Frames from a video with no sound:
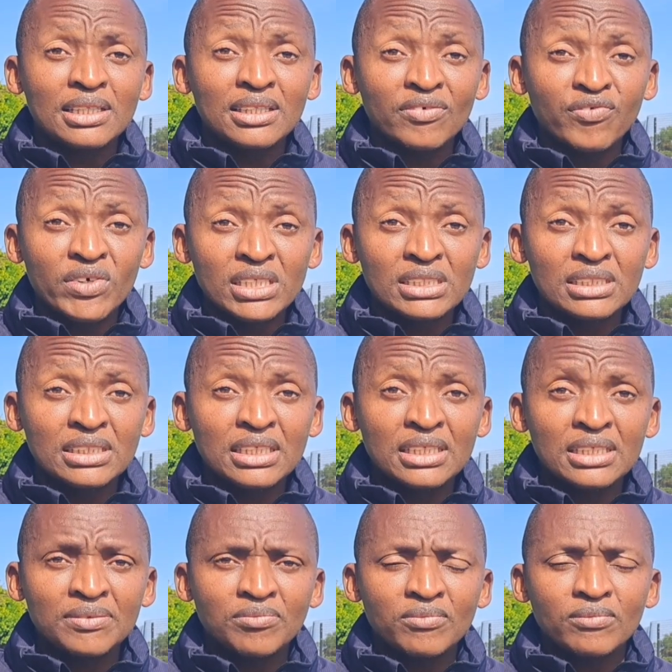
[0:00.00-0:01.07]
the first
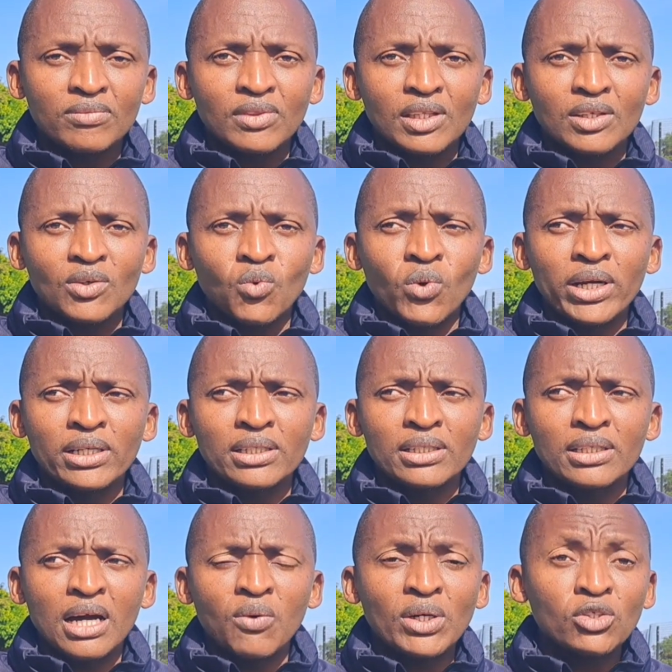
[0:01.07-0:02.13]
year when
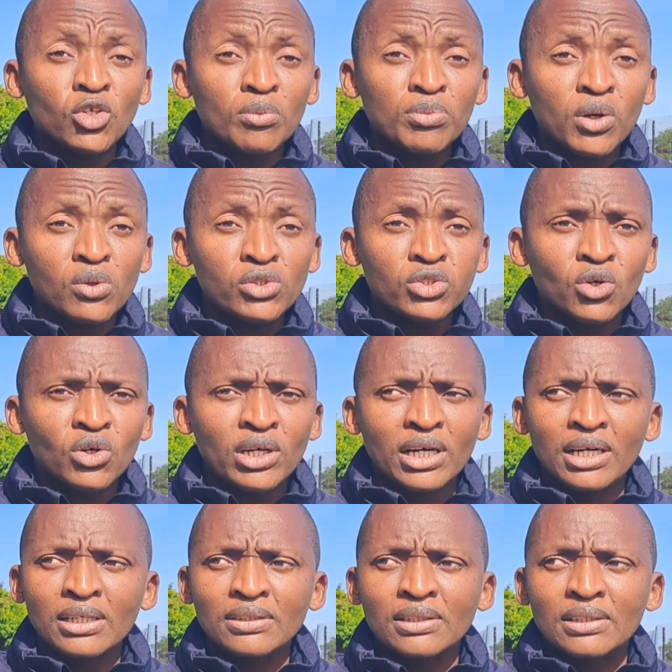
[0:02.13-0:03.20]
our top goal
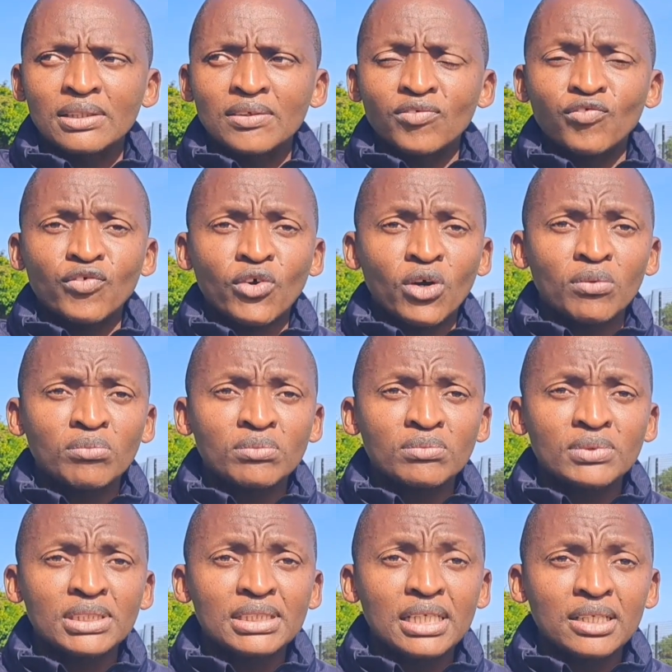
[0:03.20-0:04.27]
scorer from
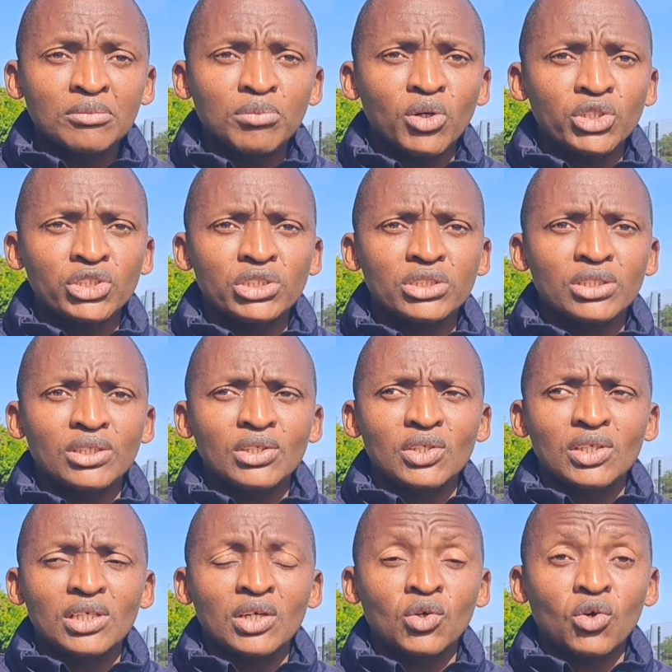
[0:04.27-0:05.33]
Stellenbosch
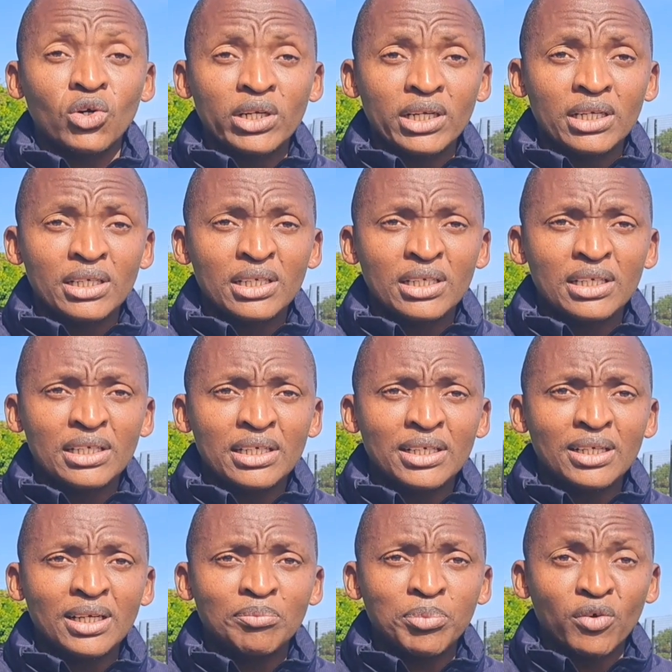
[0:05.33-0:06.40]
got a
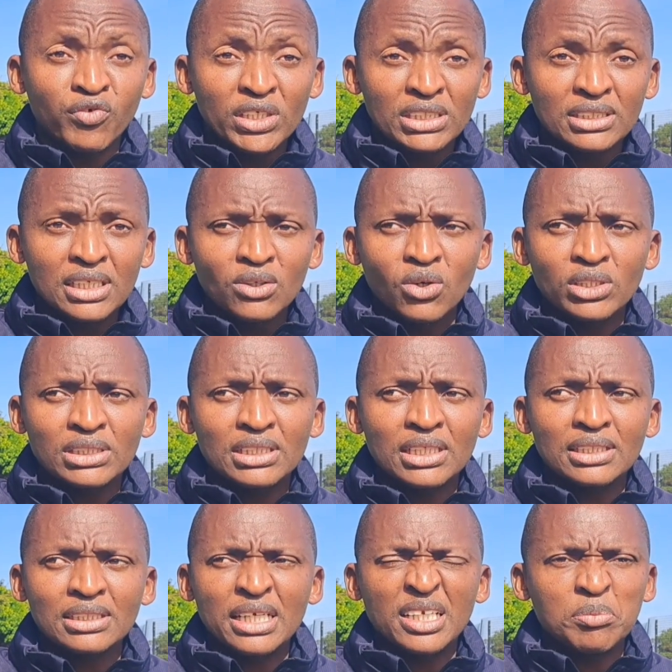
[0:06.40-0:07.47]
professional
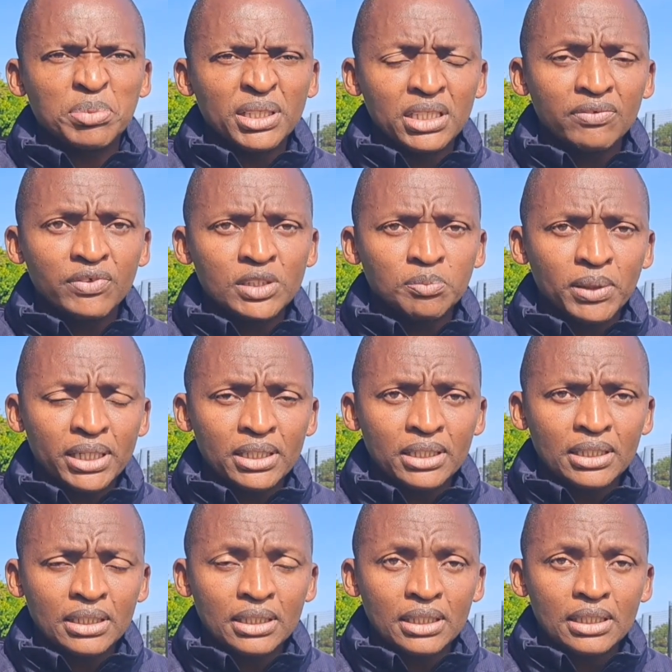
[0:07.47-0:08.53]
contract, and I believe he's
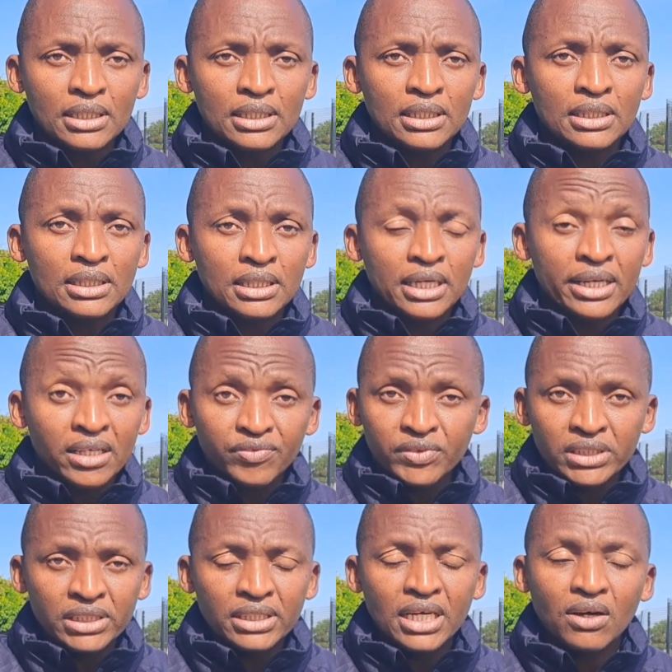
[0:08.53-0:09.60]
playing in the
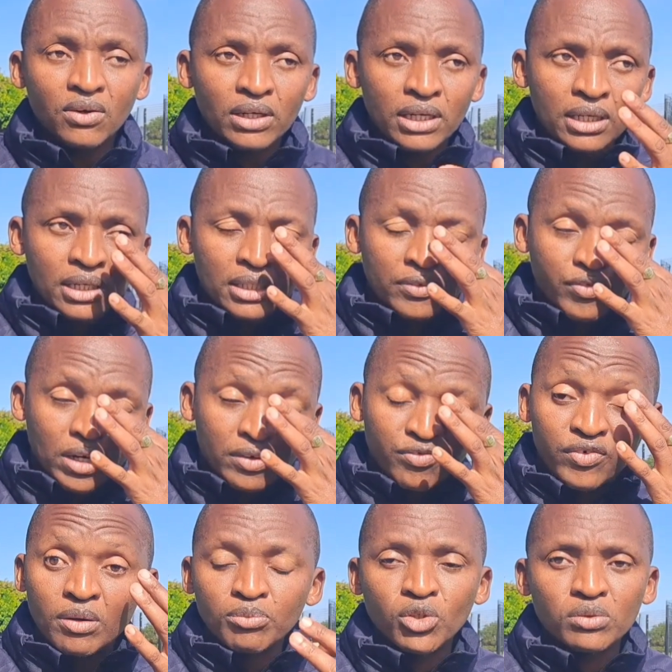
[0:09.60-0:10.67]
NFD now, if
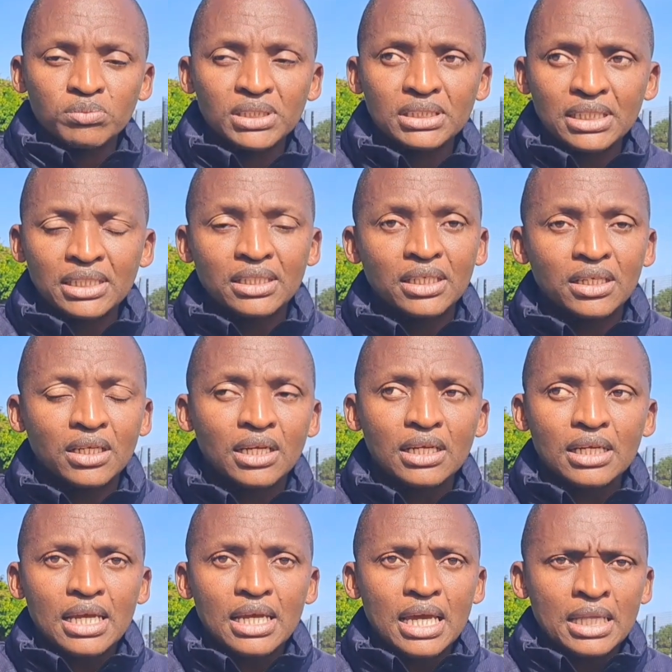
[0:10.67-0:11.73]
I'm not mistaken.
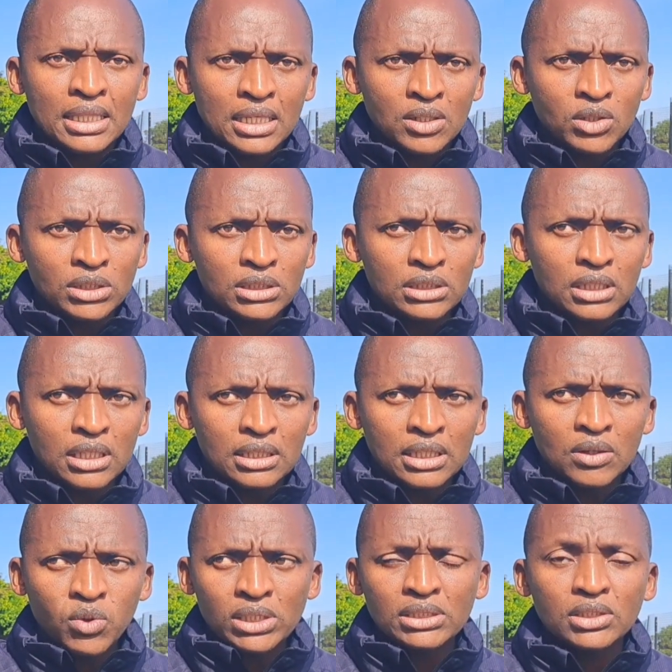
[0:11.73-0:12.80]
And that
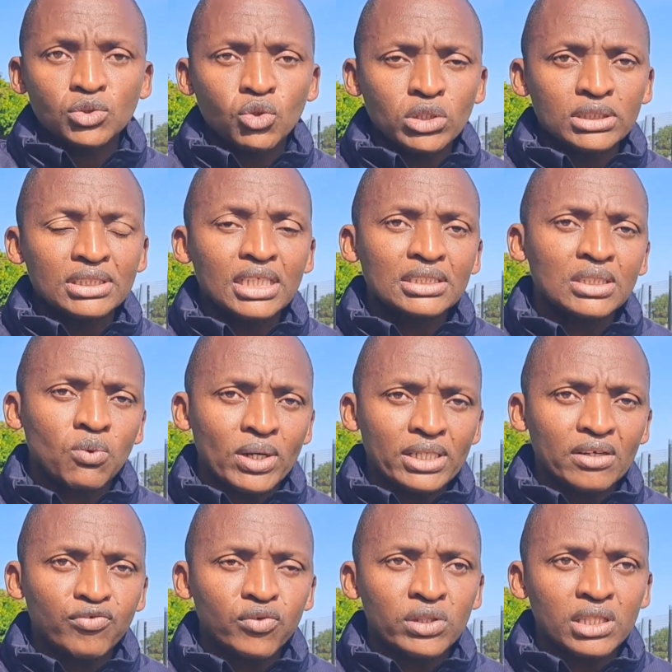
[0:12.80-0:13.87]
was such a
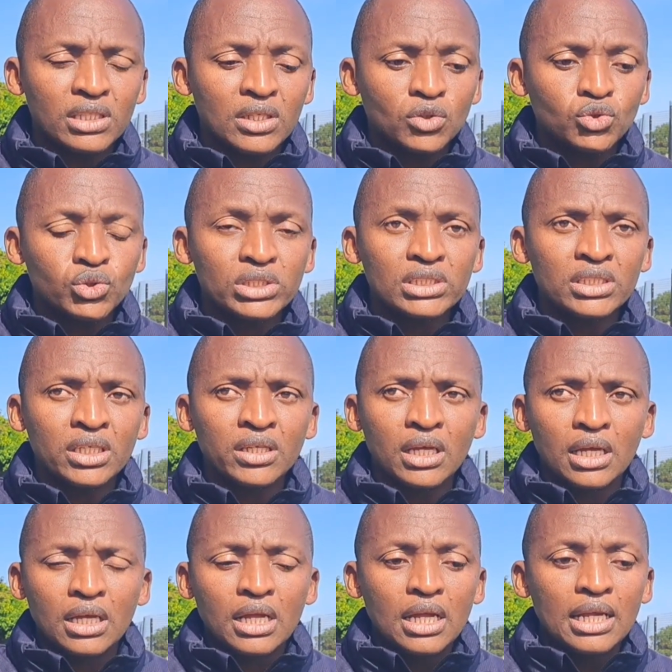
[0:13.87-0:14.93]
wonderful thing to see.
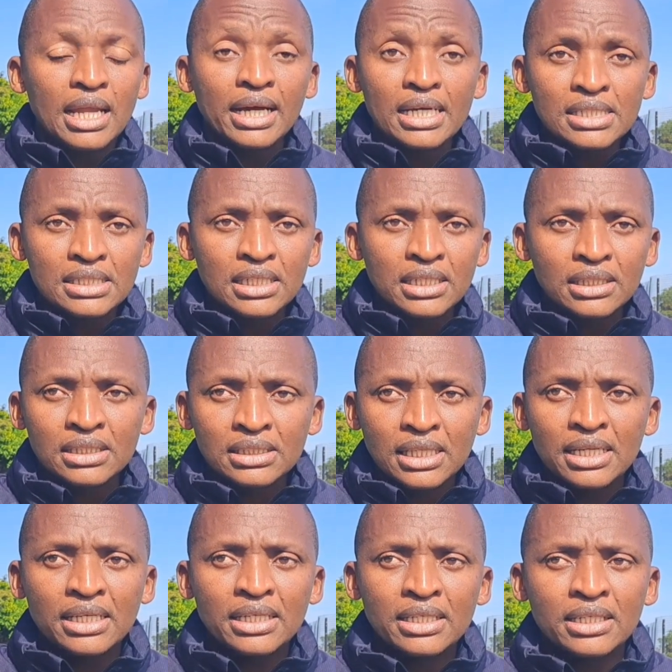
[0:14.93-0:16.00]
Like I say, this
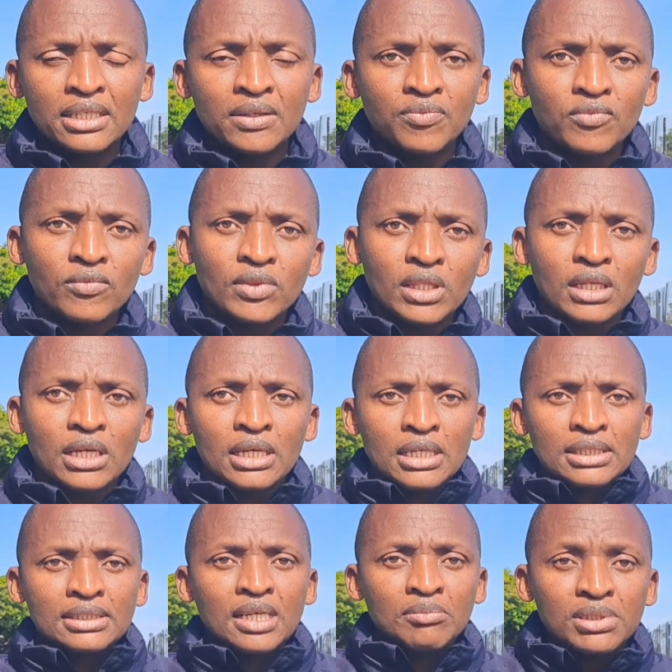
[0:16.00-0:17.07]
lady
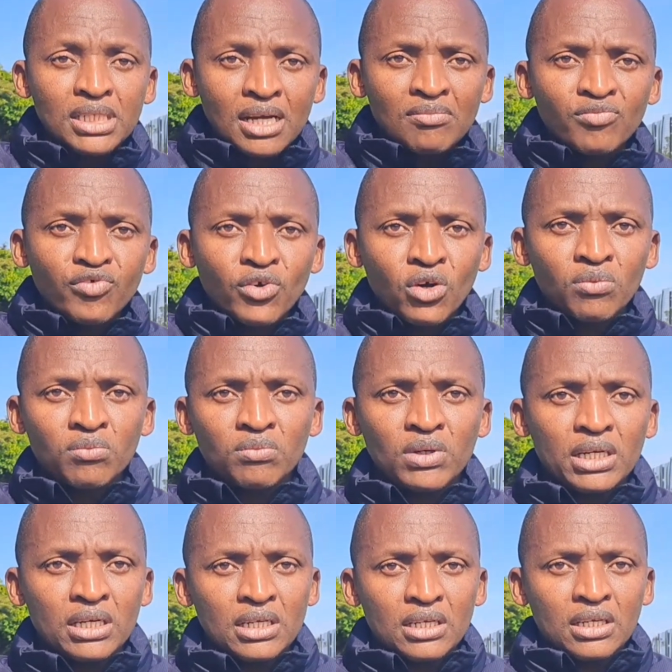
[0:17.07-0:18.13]
Sam from
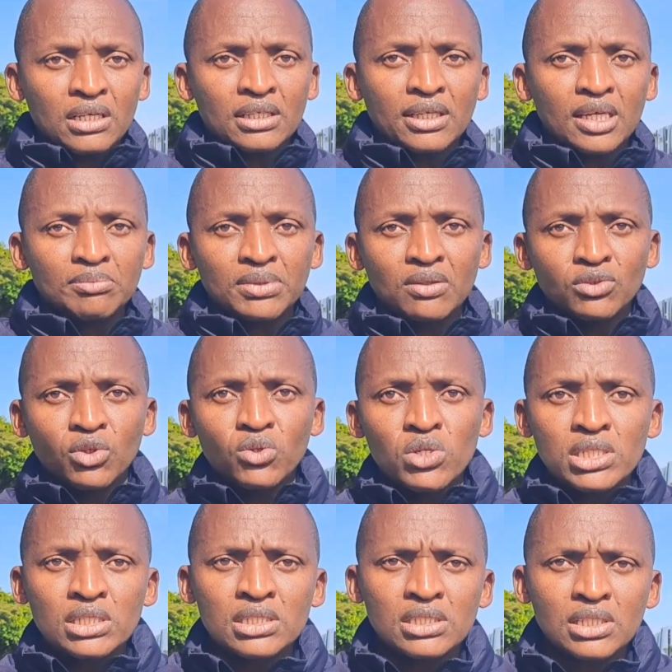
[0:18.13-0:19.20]
Cape Town
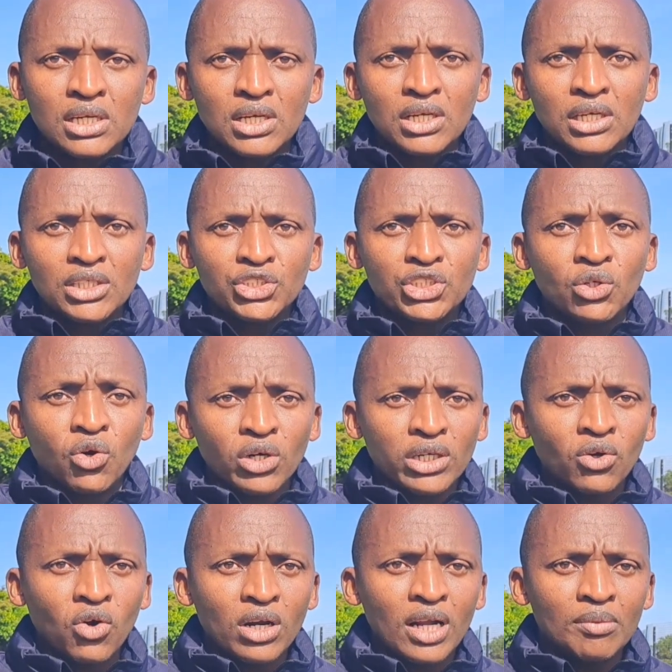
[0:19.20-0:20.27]
Roses, she got a
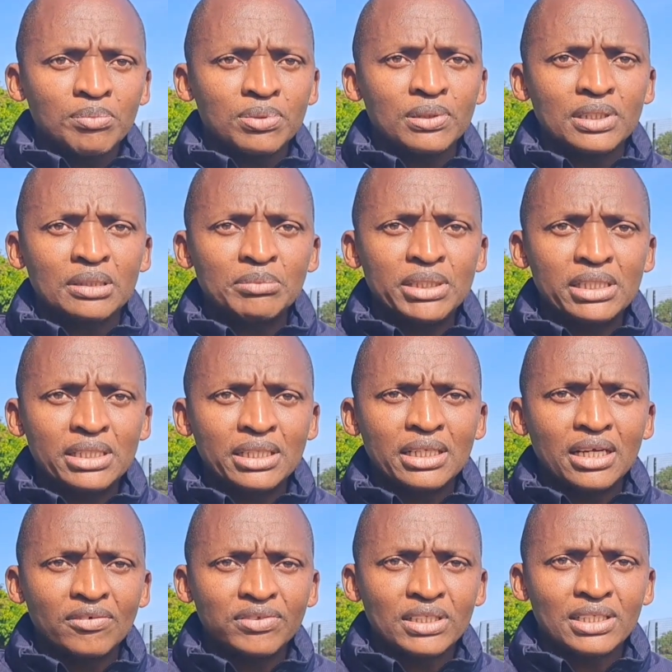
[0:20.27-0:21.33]
call up immediately
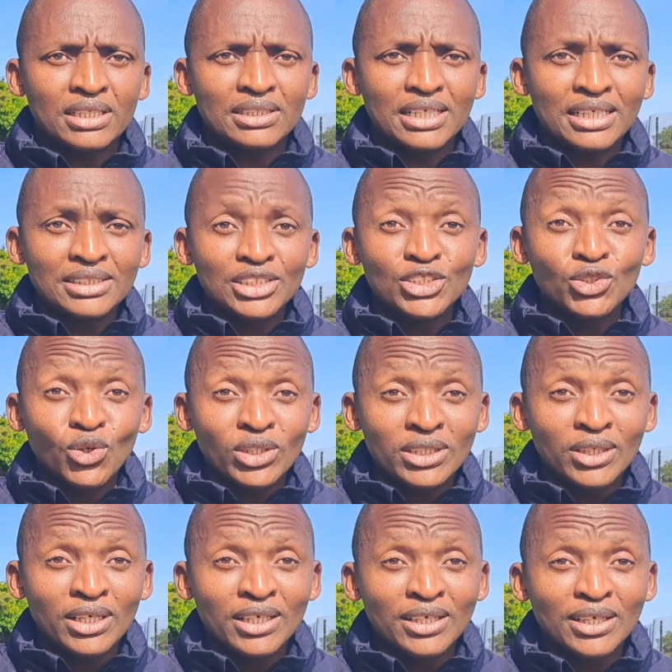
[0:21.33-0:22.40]
after that, and she scored
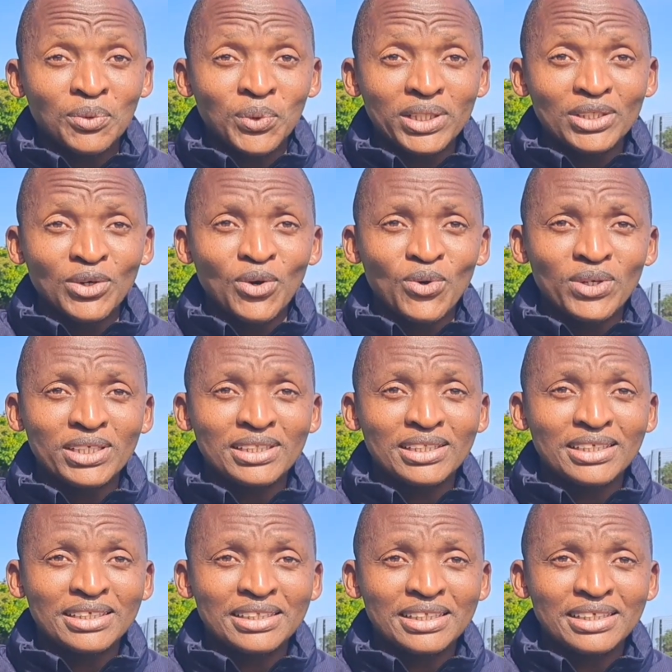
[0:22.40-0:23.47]
a winning goal
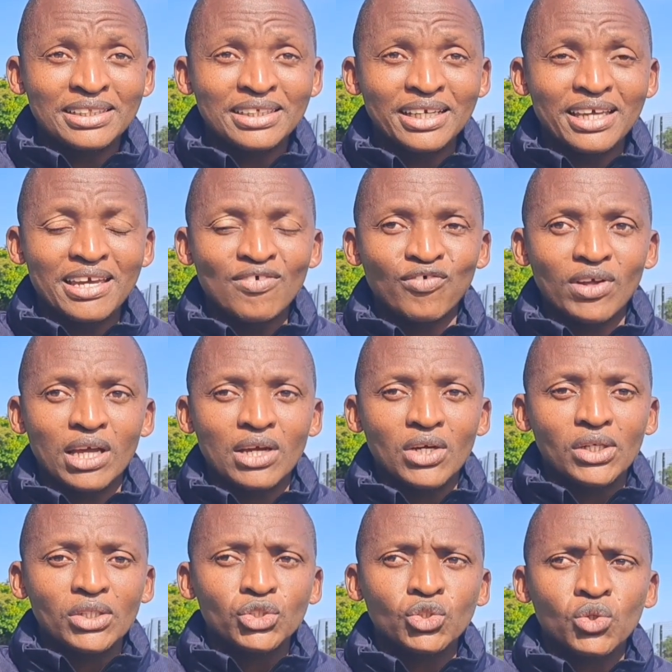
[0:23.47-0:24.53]
in the CAF.
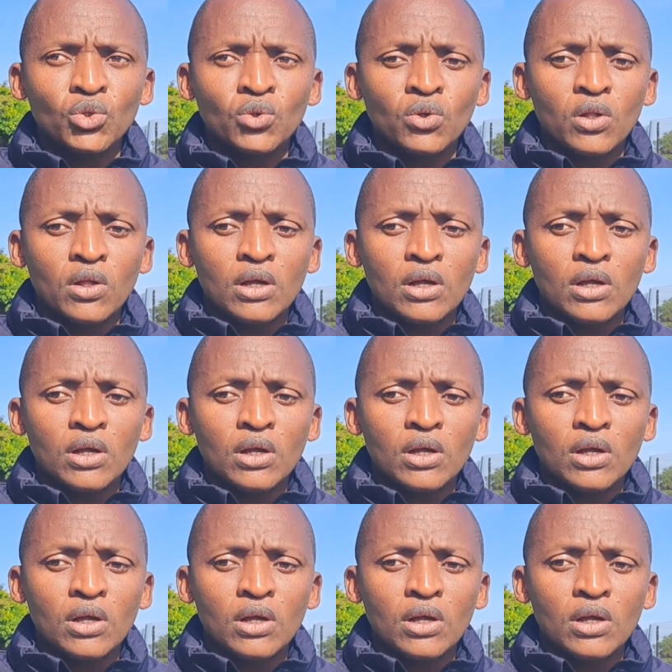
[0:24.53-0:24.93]
So